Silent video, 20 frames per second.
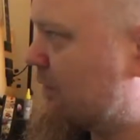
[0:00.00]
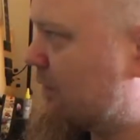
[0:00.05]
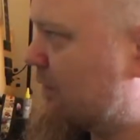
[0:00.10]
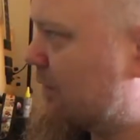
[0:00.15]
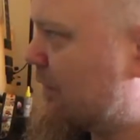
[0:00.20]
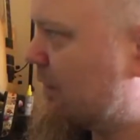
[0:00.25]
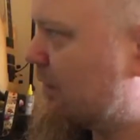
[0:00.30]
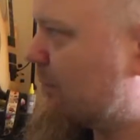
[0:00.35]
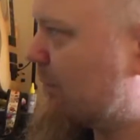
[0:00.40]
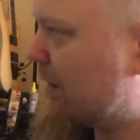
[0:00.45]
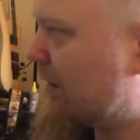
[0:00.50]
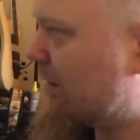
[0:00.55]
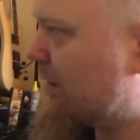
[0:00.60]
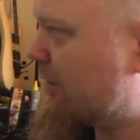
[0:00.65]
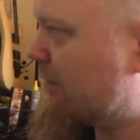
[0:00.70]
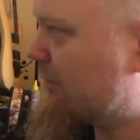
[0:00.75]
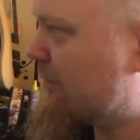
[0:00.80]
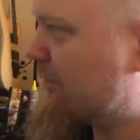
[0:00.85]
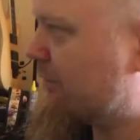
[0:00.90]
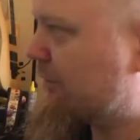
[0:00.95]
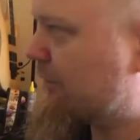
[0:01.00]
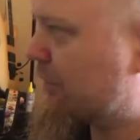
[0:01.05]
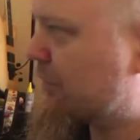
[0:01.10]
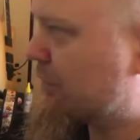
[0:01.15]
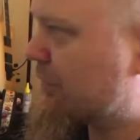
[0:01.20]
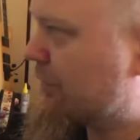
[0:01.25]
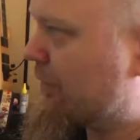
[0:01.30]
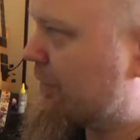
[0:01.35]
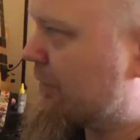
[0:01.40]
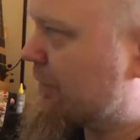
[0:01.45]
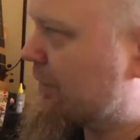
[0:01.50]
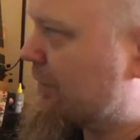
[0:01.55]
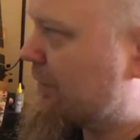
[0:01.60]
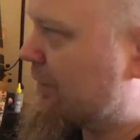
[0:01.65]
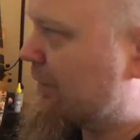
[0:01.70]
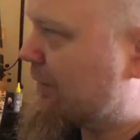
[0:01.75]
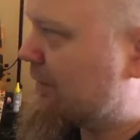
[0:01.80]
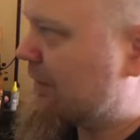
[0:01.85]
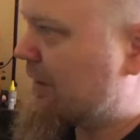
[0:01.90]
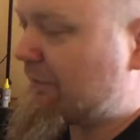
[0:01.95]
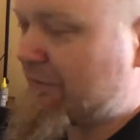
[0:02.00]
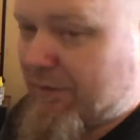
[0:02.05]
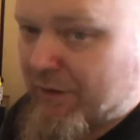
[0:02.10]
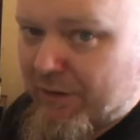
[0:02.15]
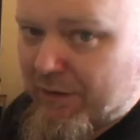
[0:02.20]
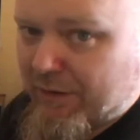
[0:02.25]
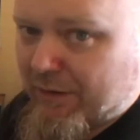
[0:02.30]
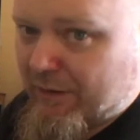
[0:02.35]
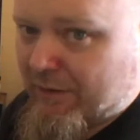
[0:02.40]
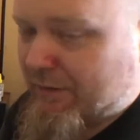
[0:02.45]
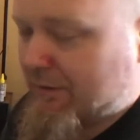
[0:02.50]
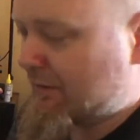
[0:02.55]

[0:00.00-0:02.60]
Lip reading: You need a pair of flush cutters, definitely.